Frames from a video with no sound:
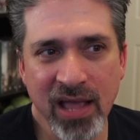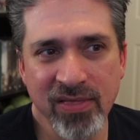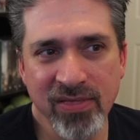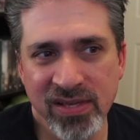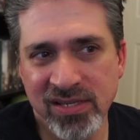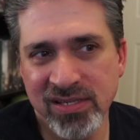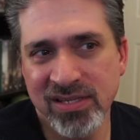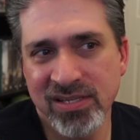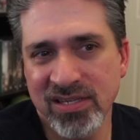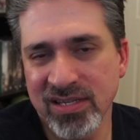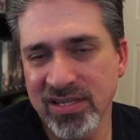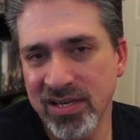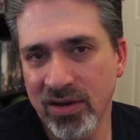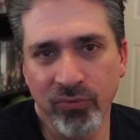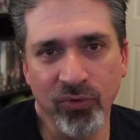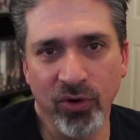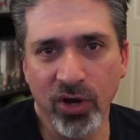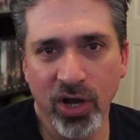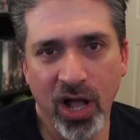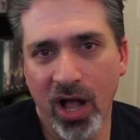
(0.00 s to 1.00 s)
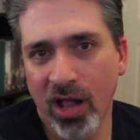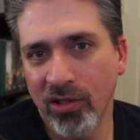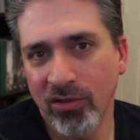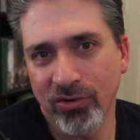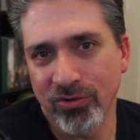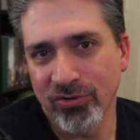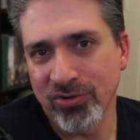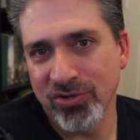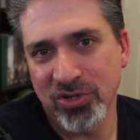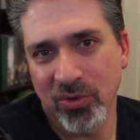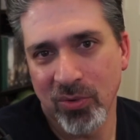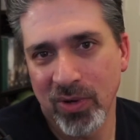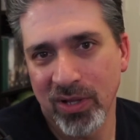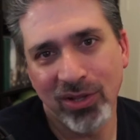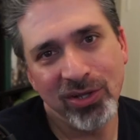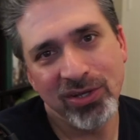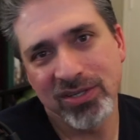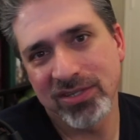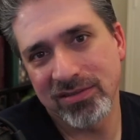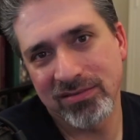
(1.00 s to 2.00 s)
this is a different color, so it
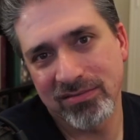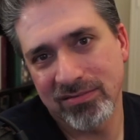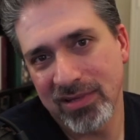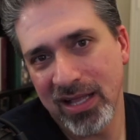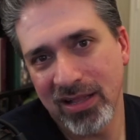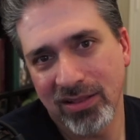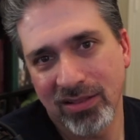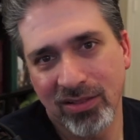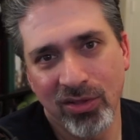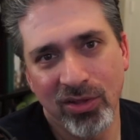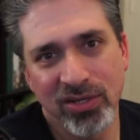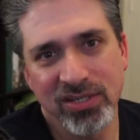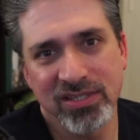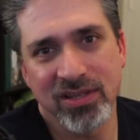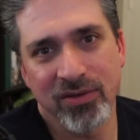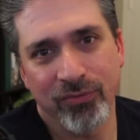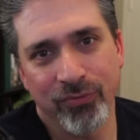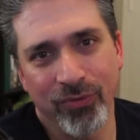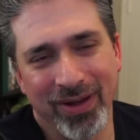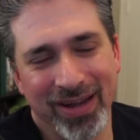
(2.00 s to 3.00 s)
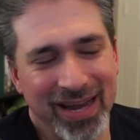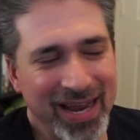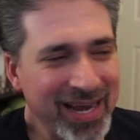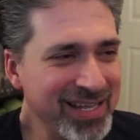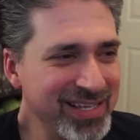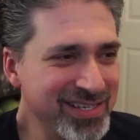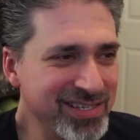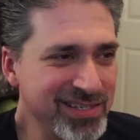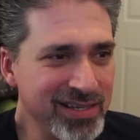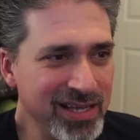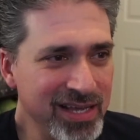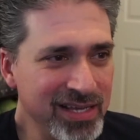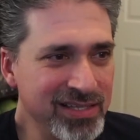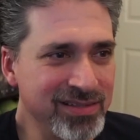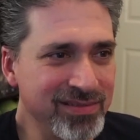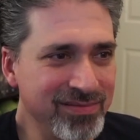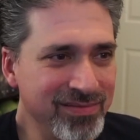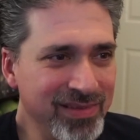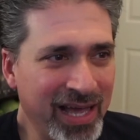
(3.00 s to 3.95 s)
looks different. And it